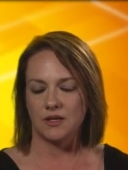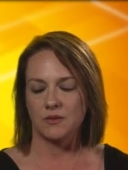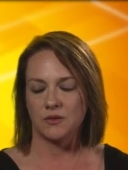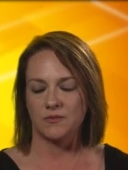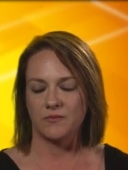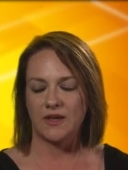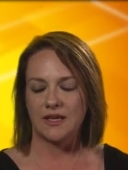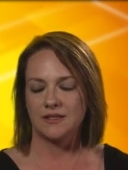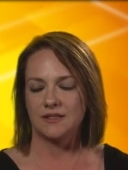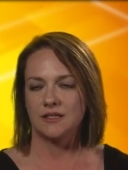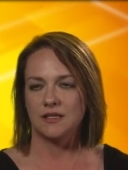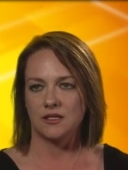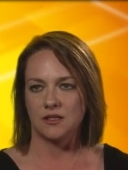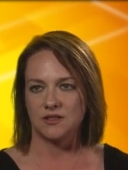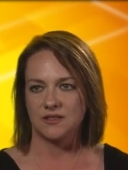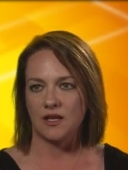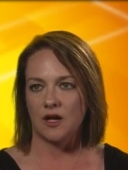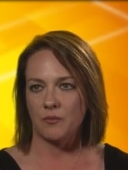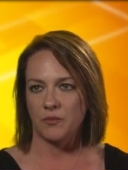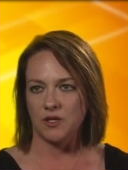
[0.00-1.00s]
facing a
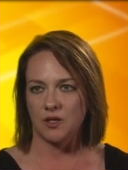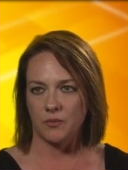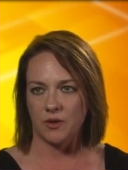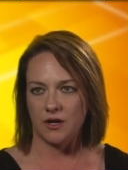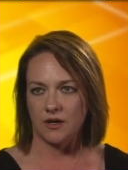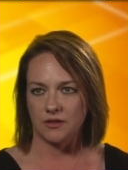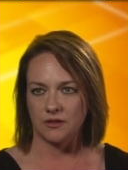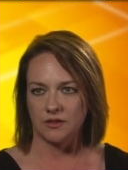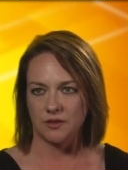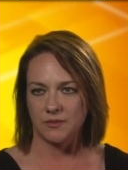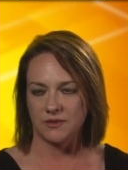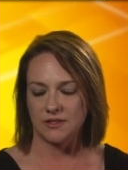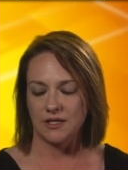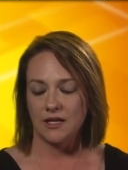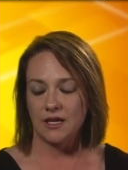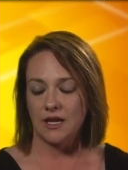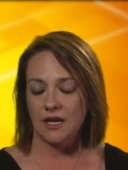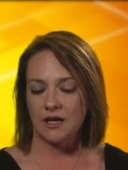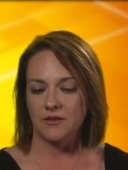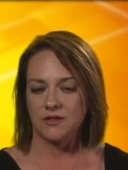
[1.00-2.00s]
zombie apocalypse.
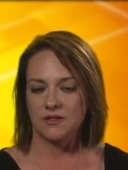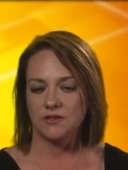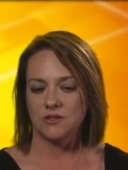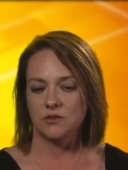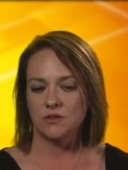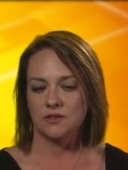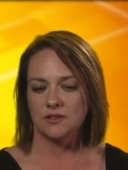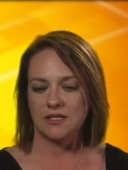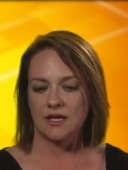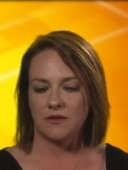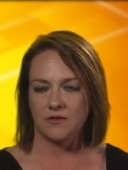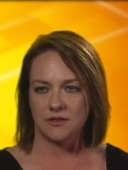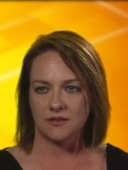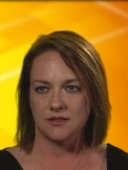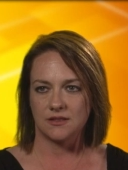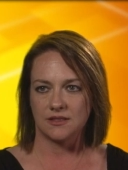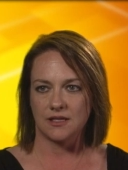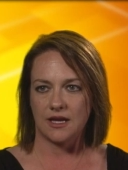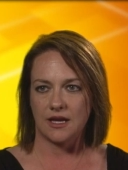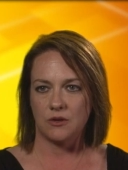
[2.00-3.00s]
And the students have to
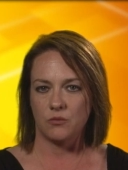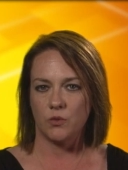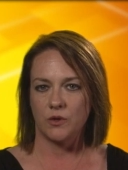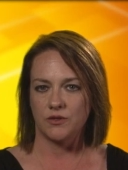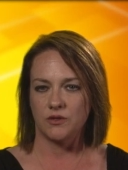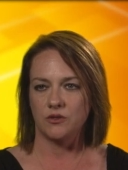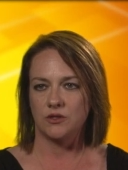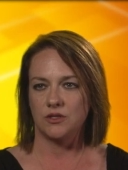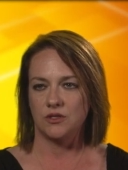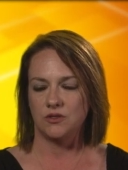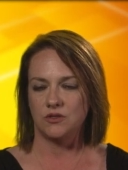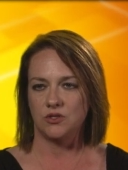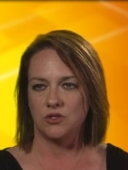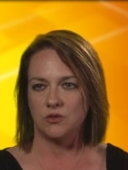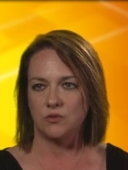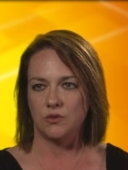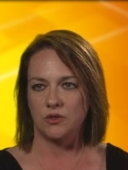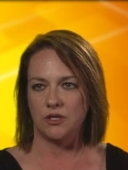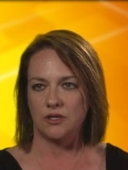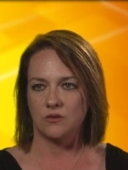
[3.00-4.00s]
decide what they're going to
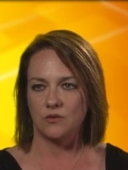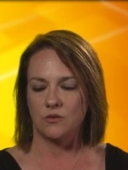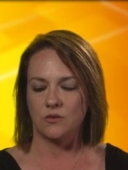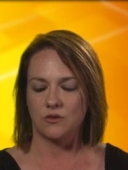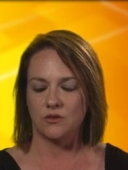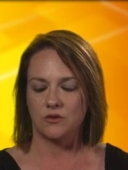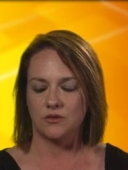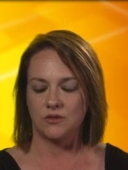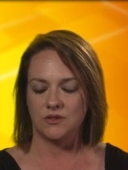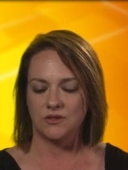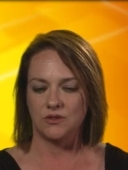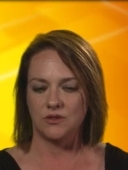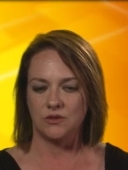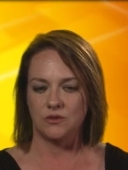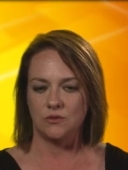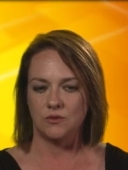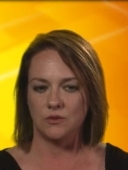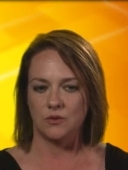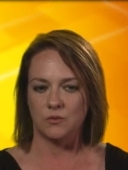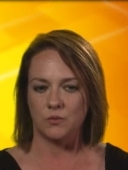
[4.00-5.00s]
do in order
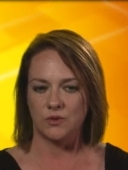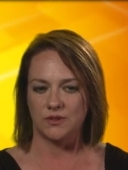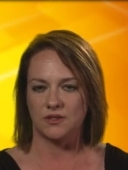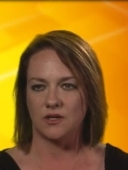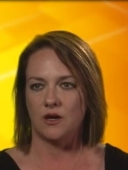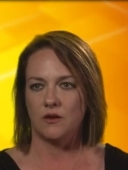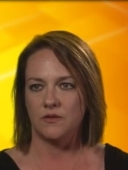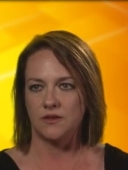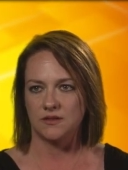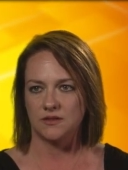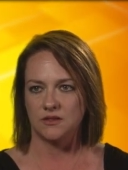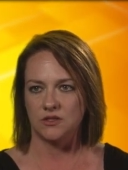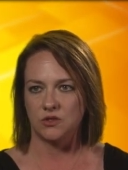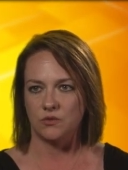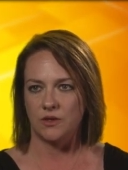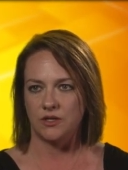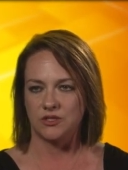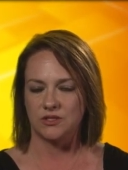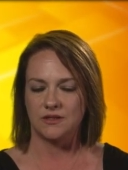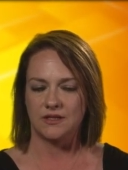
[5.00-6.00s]
to resolve the
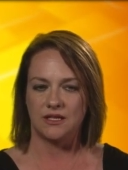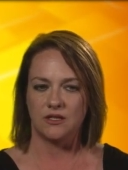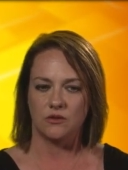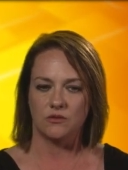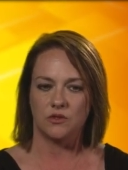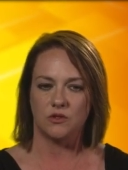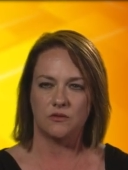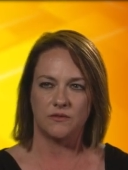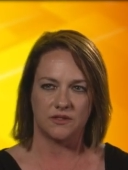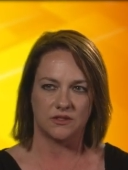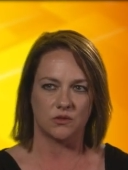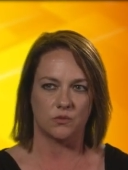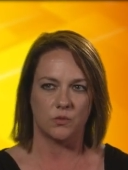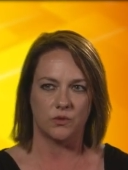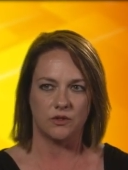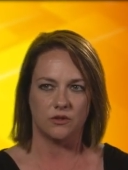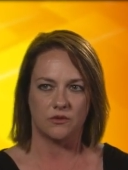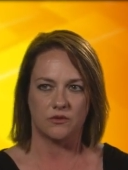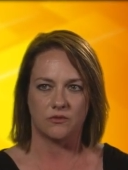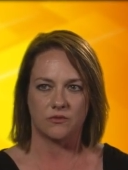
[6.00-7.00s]
situation. They don't know if it's a
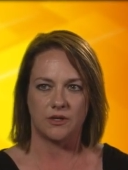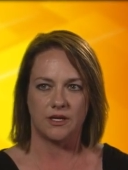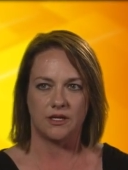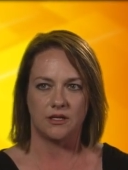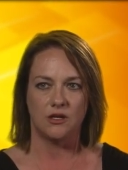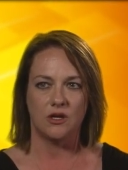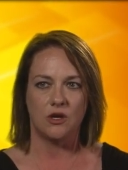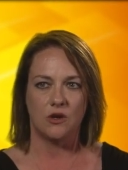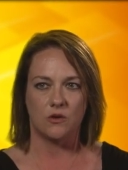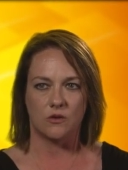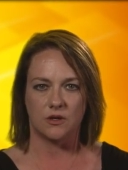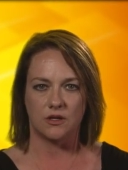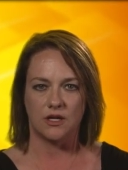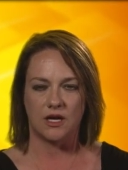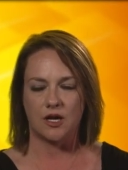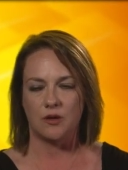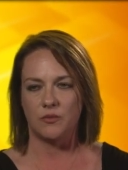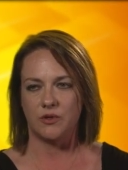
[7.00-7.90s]
real threat or not,